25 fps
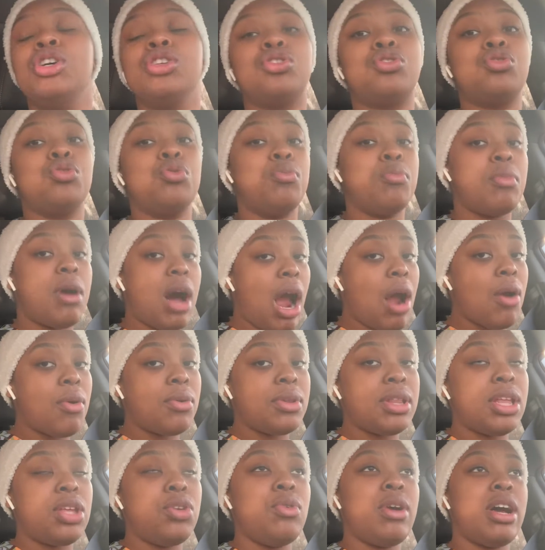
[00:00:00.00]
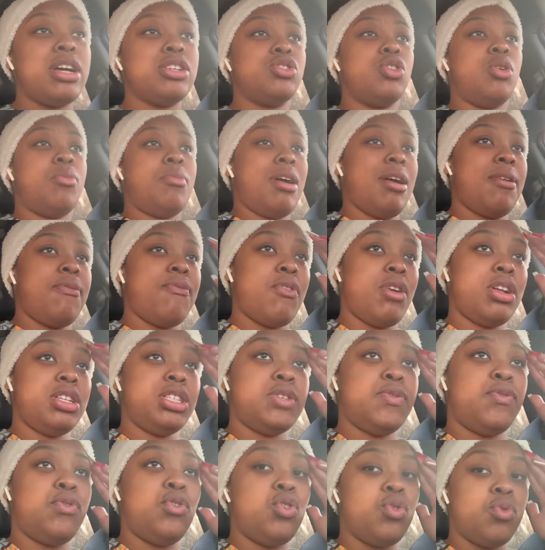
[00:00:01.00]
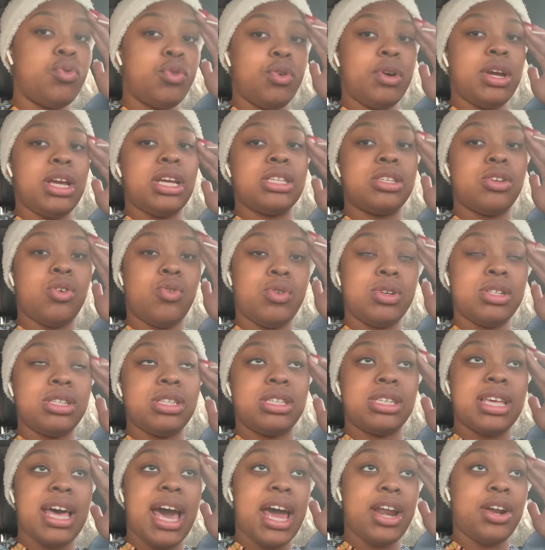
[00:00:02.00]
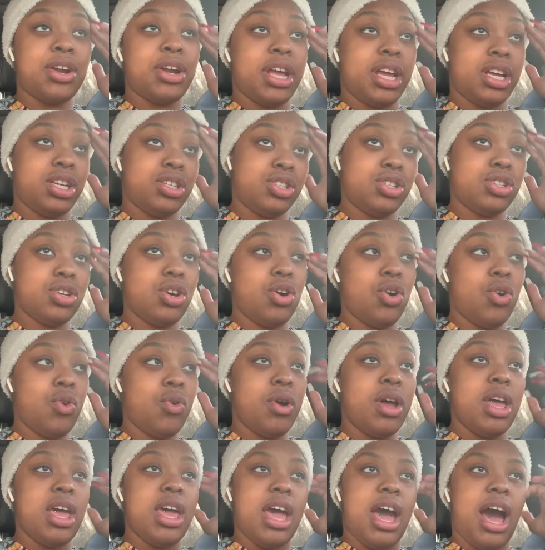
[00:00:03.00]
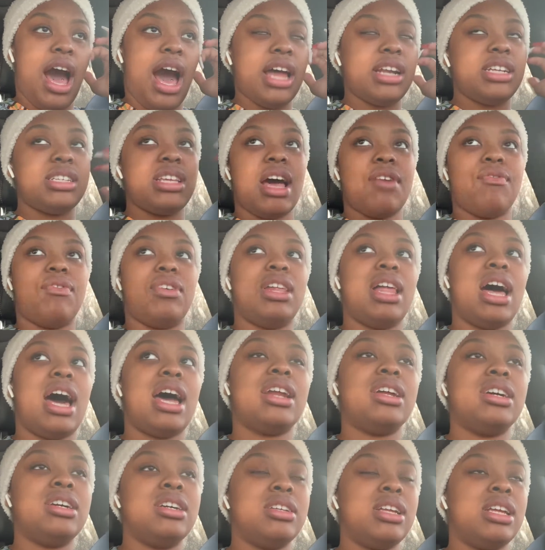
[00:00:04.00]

tomorrow and then you guys know my friend's funeral is on saturday so i just have a lot of